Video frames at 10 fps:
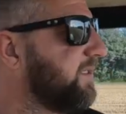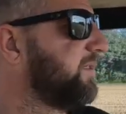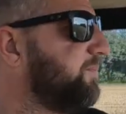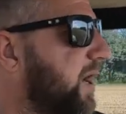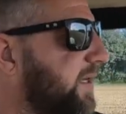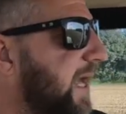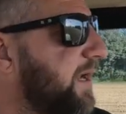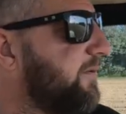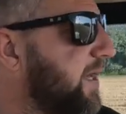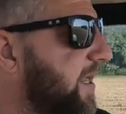this is my
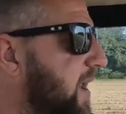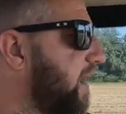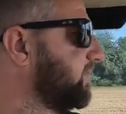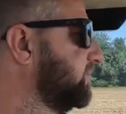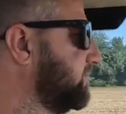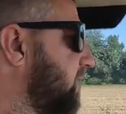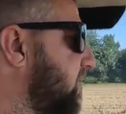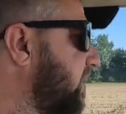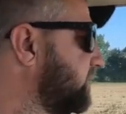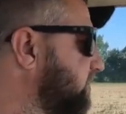day, really.
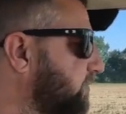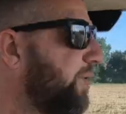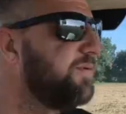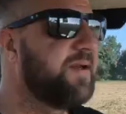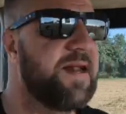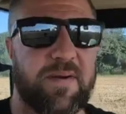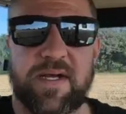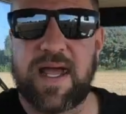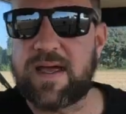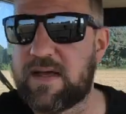Cruising up
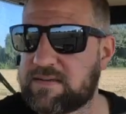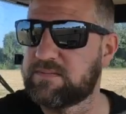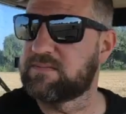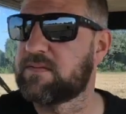and down.